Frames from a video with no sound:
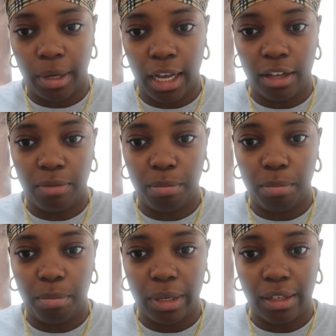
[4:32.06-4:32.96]
I've
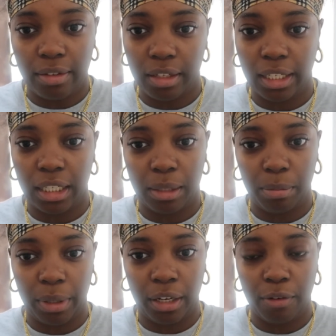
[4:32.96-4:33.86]
basically
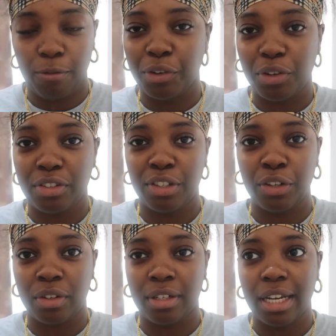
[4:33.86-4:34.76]
been focusing
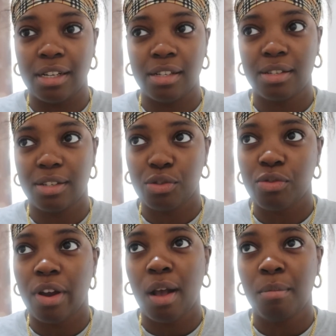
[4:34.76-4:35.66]
on
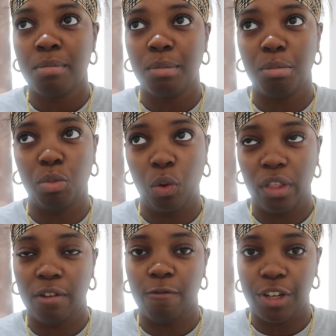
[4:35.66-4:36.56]
Instagram more
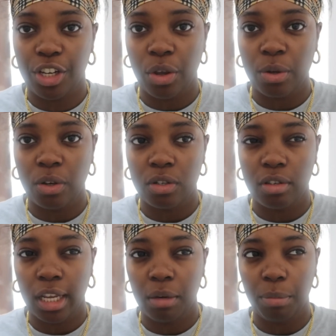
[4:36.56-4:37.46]
than video
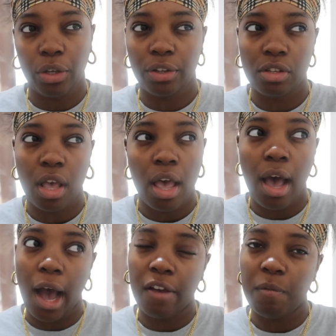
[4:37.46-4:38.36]
content because
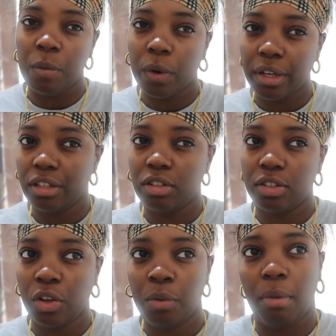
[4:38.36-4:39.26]
I've been working
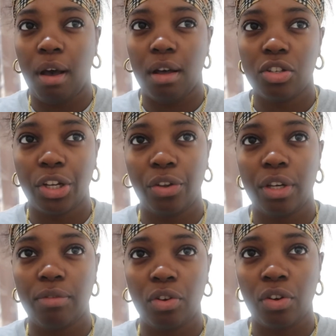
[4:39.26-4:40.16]
so much. I don't
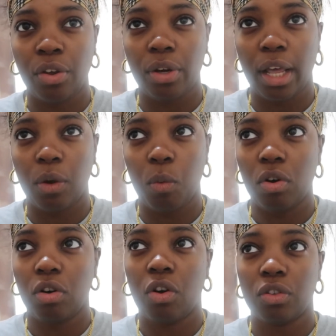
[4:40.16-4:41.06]
even know like
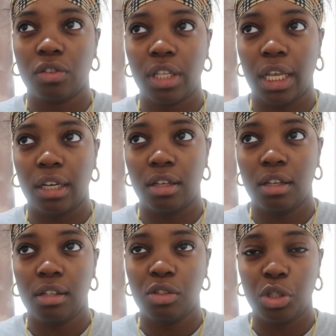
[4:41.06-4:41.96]
what content
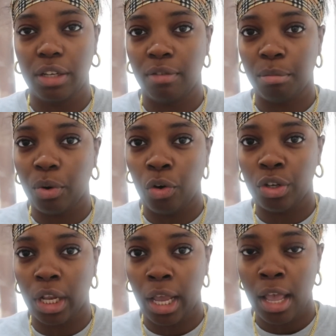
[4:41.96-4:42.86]
to even put
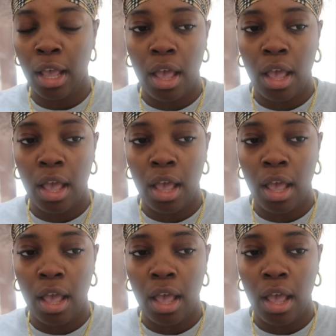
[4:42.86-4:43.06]
on here,